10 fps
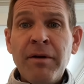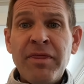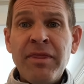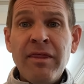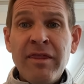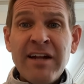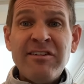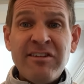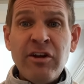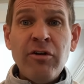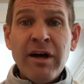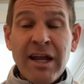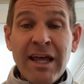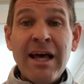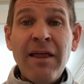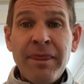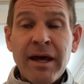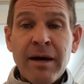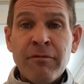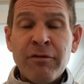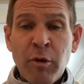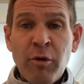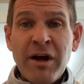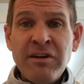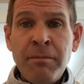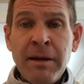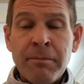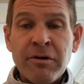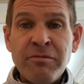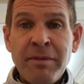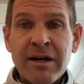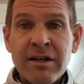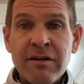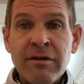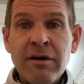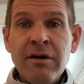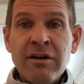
But that's still going to get them, from a recipe perspective,